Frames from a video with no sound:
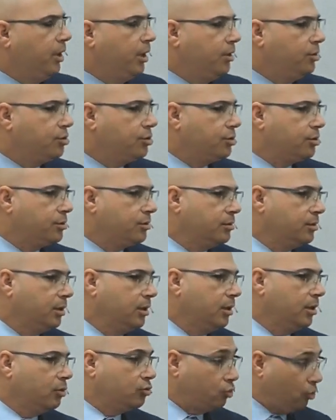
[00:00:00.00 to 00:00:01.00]
I'm
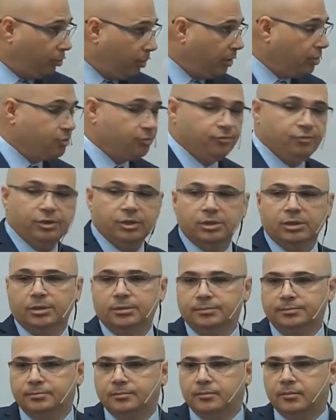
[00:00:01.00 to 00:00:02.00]
comfortable,
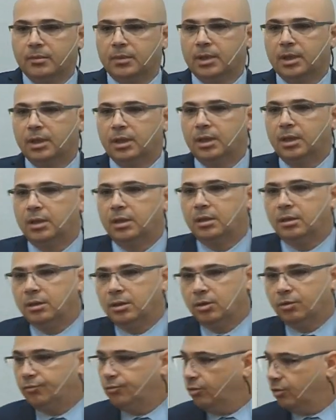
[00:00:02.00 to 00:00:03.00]
apparently. I have a
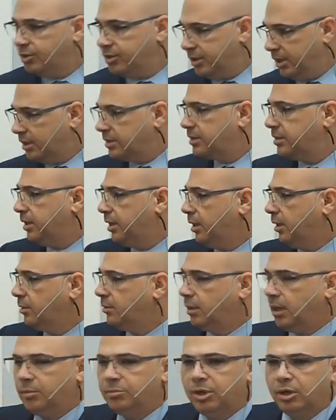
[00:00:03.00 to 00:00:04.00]
good life.
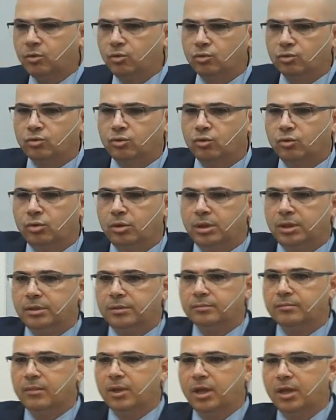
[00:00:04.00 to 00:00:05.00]

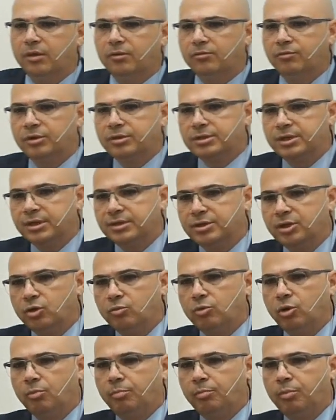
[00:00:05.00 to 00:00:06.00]
I'll forget my own
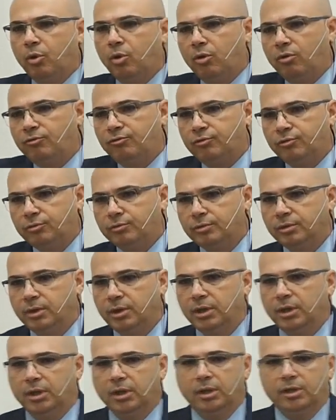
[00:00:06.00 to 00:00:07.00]
culture. I'll
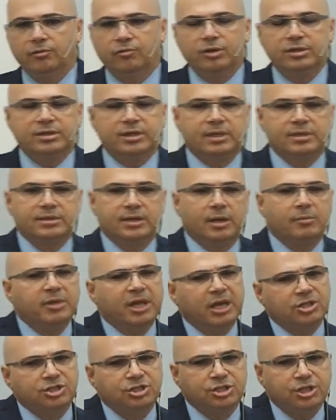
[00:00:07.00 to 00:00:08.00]
forget my people.
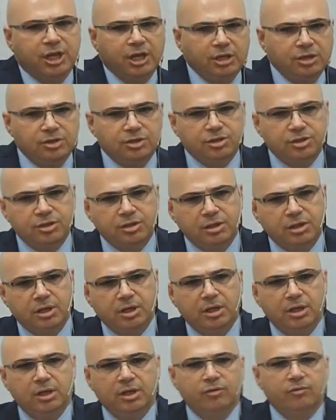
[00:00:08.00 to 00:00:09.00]

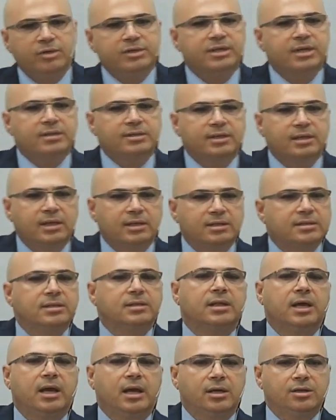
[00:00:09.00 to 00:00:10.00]
I'll forget
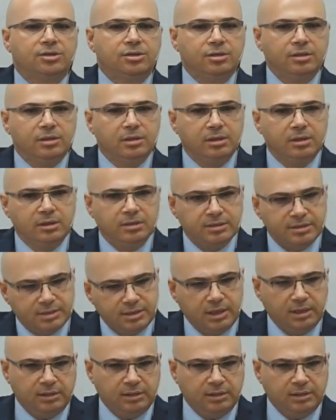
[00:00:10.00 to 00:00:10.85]
my